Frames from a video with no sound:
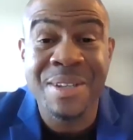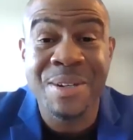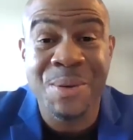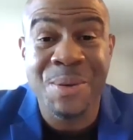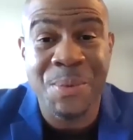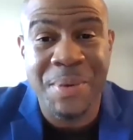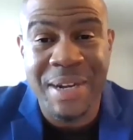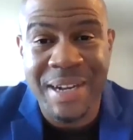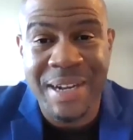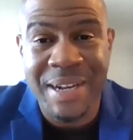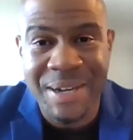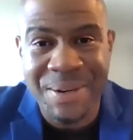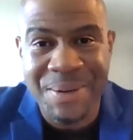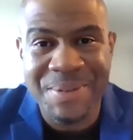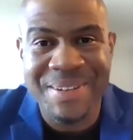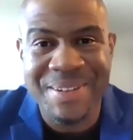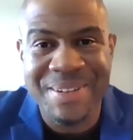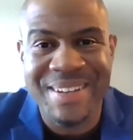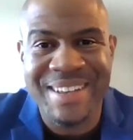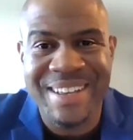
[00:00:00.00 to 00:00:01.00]
Wow.
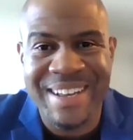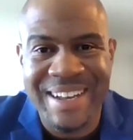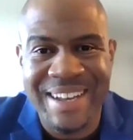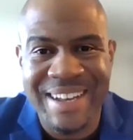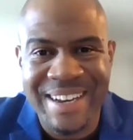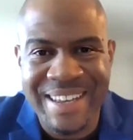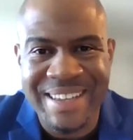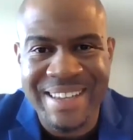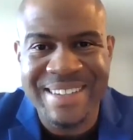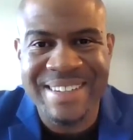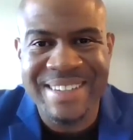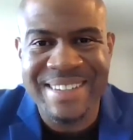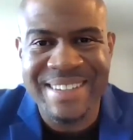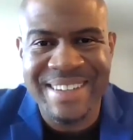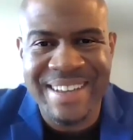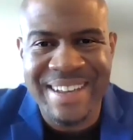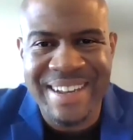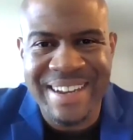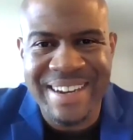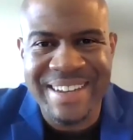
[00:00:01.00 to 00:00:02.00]
Got it.
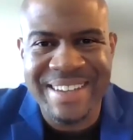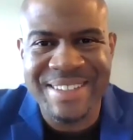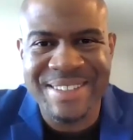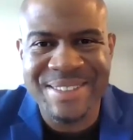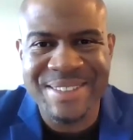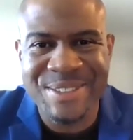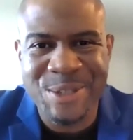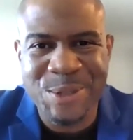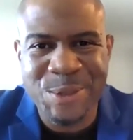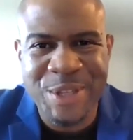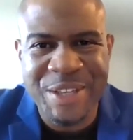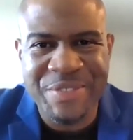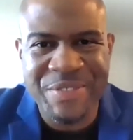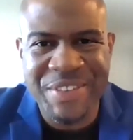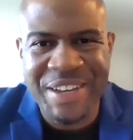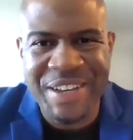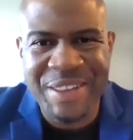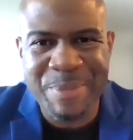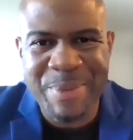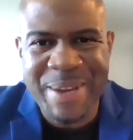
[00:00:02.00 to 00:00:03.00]
So living
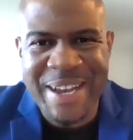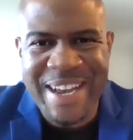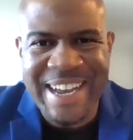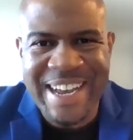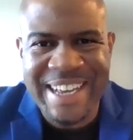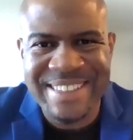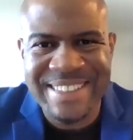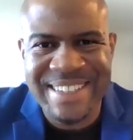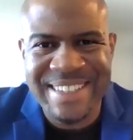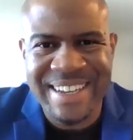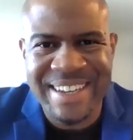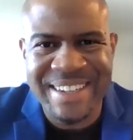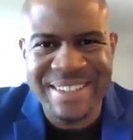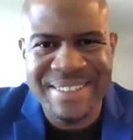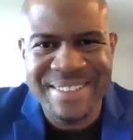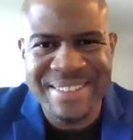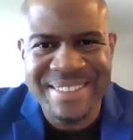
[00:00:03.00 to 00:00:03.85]
in the past, huh?